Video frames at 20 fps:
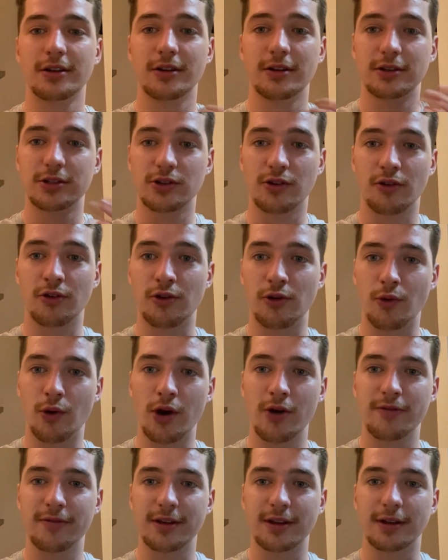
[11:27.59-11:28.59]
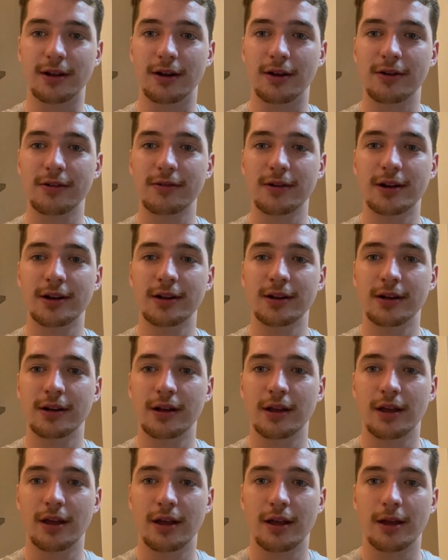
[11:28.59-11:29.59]
screw you over in the long run,
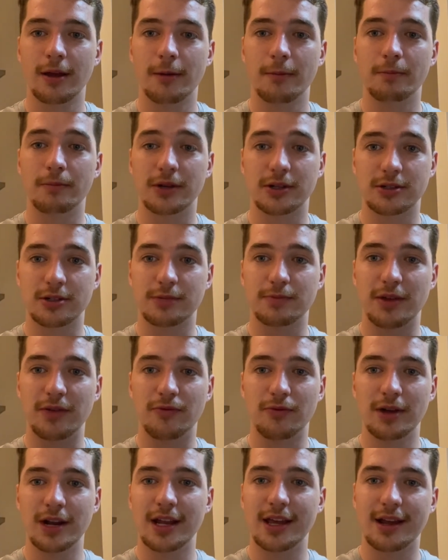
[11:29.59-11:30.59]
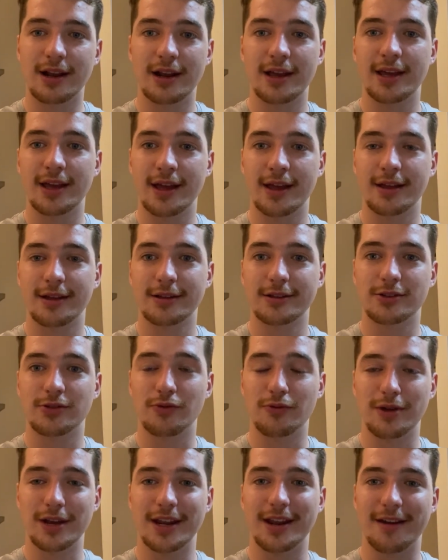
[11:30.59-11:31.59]
but just be really clear to
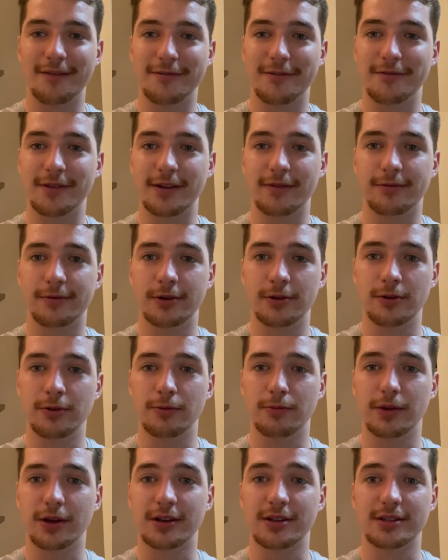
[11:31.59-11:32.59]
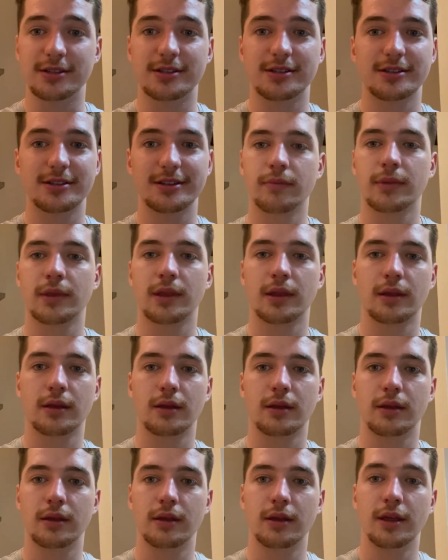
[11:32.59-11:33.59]
read everything through, because
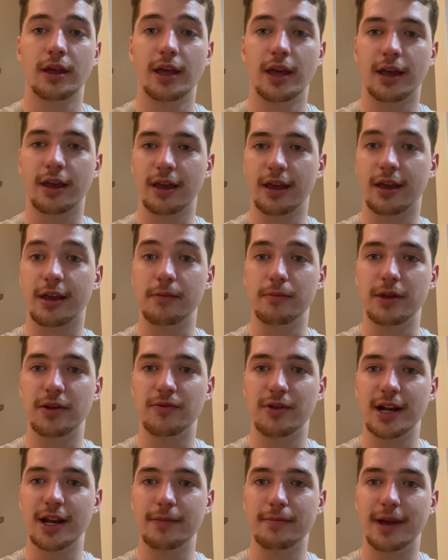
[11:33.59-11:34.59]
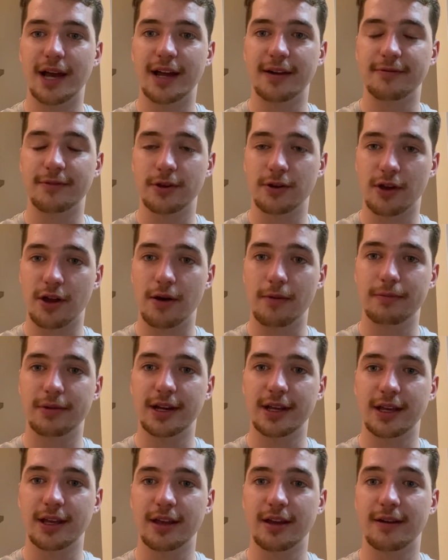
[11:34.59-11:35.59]
it can be really bad for your
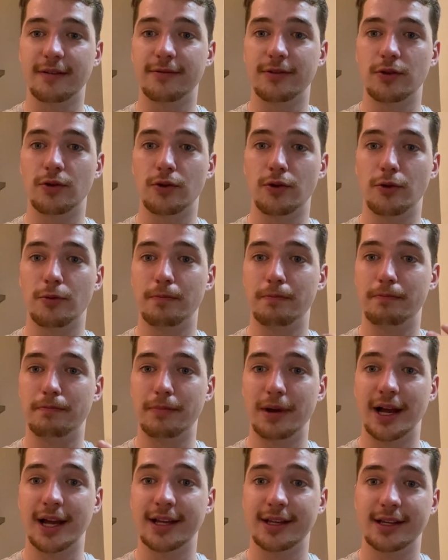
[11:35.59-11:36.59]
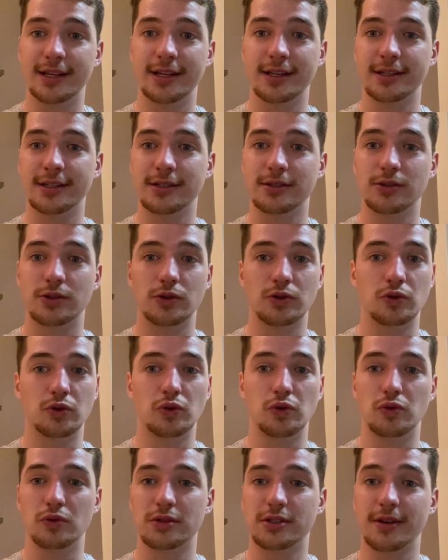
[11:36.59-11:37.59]
company if you're binded
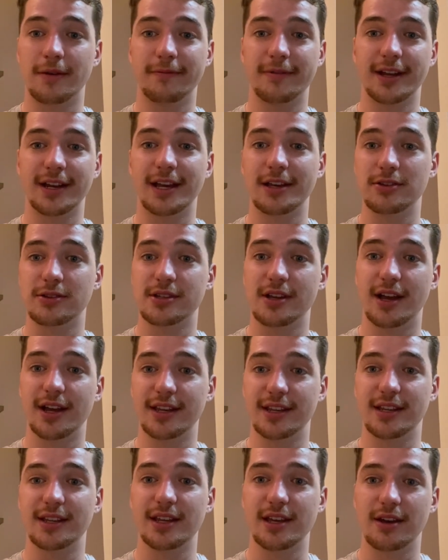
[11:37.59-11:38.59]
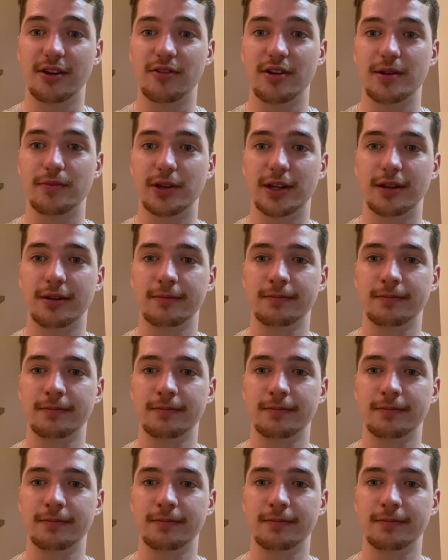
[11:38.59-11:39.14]
to something that you signed in the agreement.